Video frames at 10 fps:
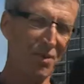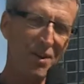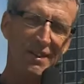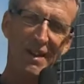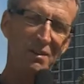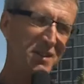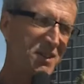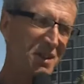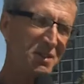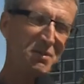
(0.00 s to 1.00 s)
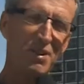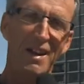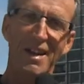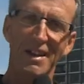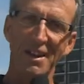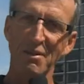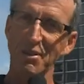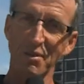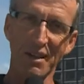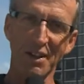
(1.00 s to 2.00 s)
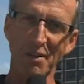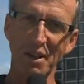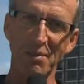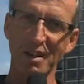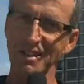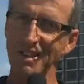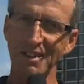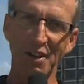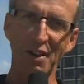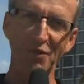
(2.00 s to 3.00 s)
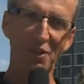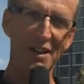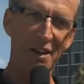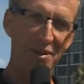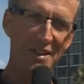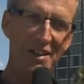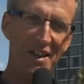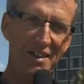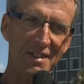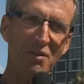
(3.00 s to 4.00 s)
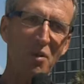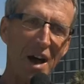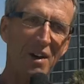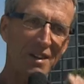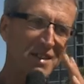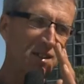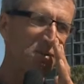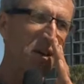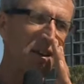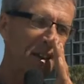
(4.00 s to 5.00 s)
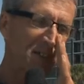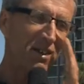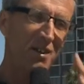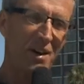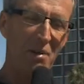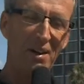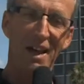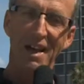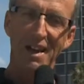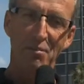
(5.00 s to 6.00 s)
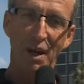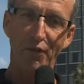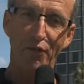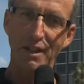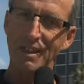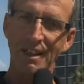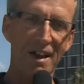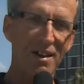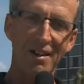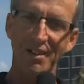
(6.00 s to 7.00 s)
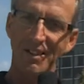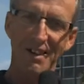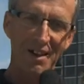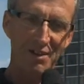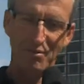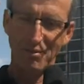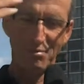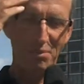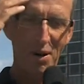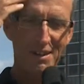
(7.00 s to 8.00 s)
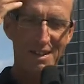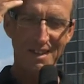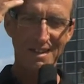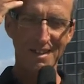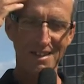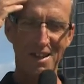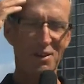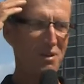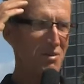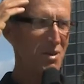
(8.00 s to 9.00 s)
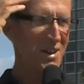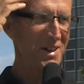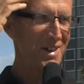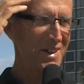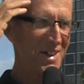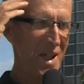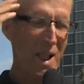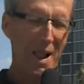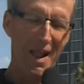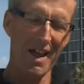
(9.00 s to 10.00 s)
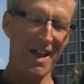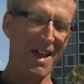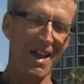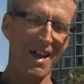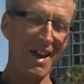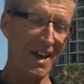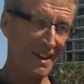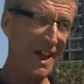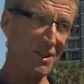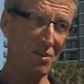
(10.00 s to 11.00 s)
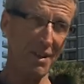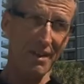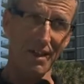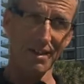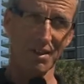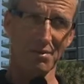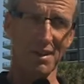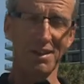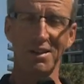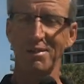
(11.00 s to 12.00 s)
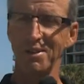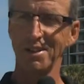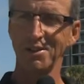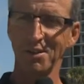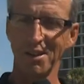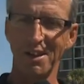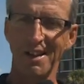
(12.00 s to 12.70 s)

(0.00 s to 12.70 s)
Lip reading: Boy, that was terrible. That was really great because 10 feet I was in the air. I said, wow, this is what it is all about. But at first I said, I bought this. It's not going to work. And that's real. That's a real story.